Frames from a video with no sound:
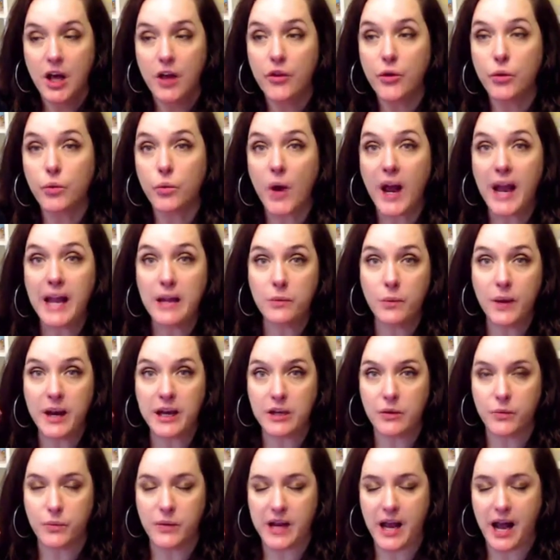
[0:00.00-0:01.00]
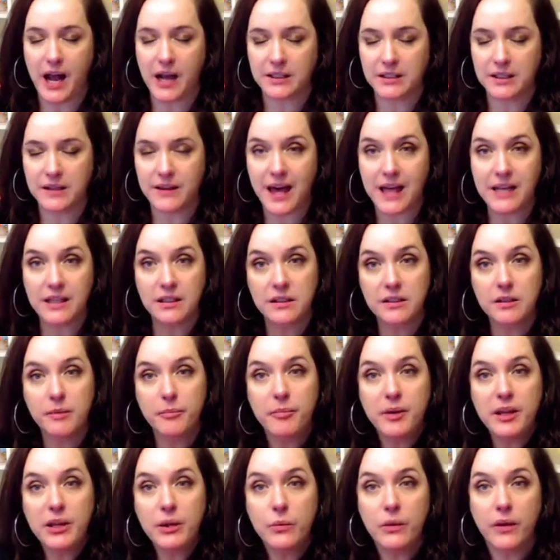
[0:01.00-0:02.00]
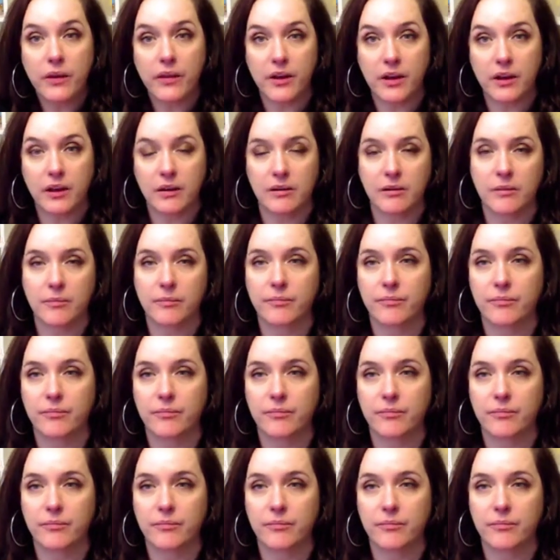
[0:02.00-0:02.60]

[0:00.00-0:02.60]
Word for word: The right way to react to that is to be with it.